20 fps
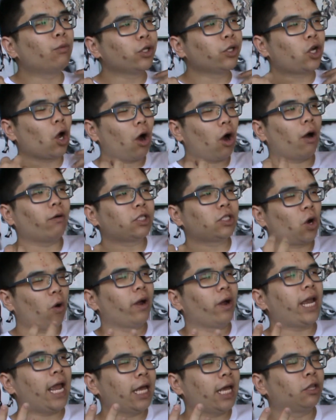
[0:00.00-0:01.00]
I would go, I was
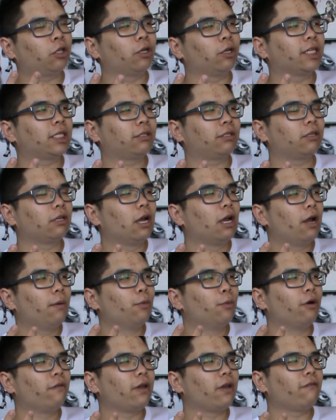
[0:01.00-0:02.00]
going into this
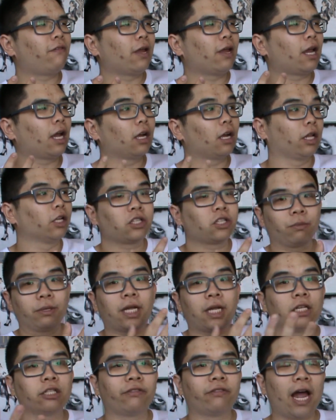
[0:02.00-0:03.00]
movie thinking there's
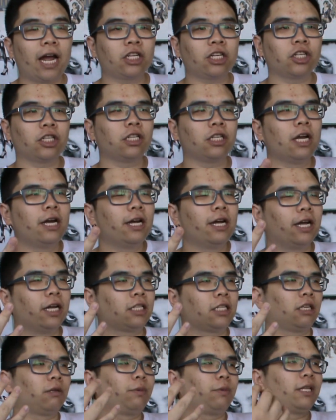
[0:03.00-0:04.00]
gonna be tons of action.
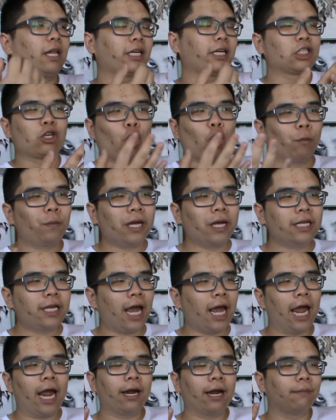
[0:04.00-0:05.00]
It's gonna be like Scorpion
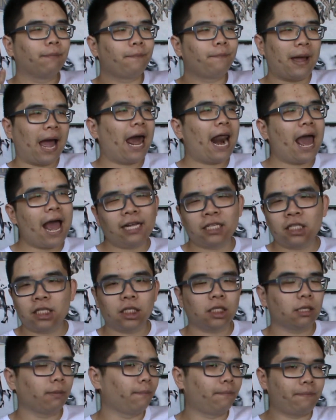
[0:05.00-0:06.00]
King,
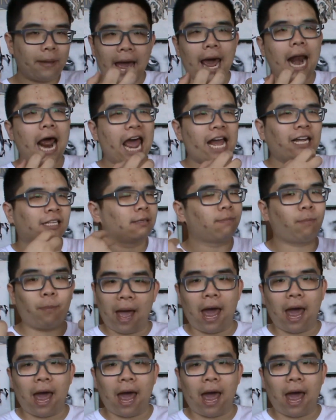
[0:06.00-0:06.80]
badass, badass,